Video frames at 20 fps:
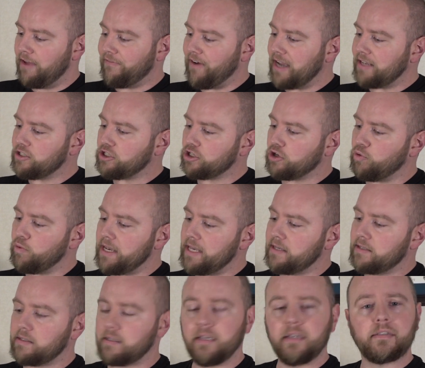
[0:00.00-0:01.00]
If I
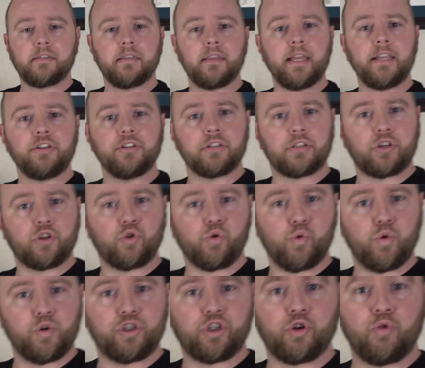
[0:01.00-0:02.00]
squeeze this and they just
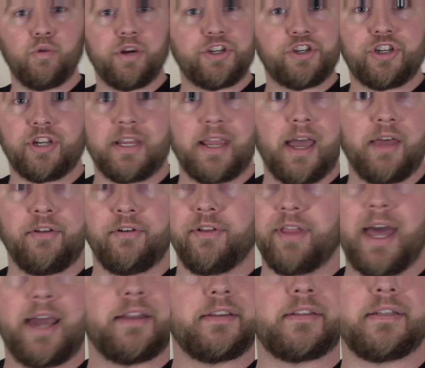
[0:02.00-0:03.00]
squish together,
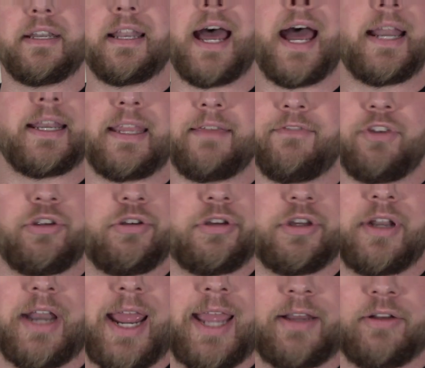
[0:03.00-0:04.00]
that is not giving you
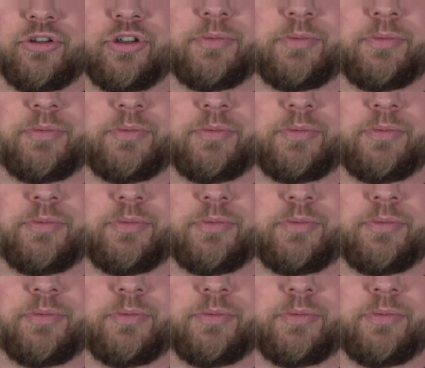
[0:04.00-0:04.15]
good ankle